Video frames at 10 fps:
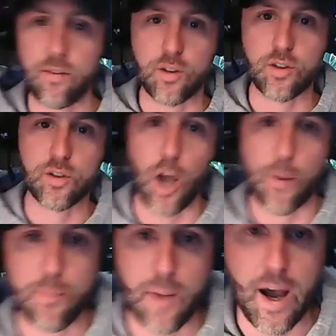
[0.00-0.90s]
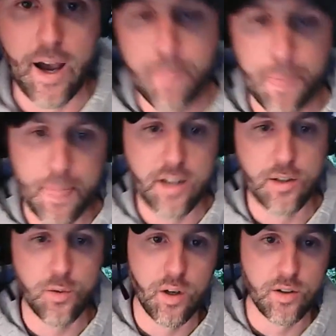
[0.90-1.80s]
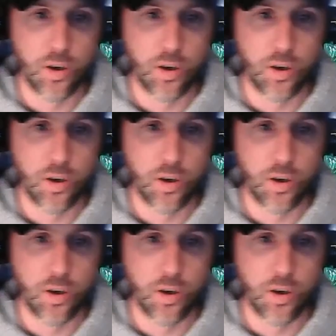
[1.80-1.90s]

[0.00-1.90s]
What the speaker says: for stopping by. I just wanted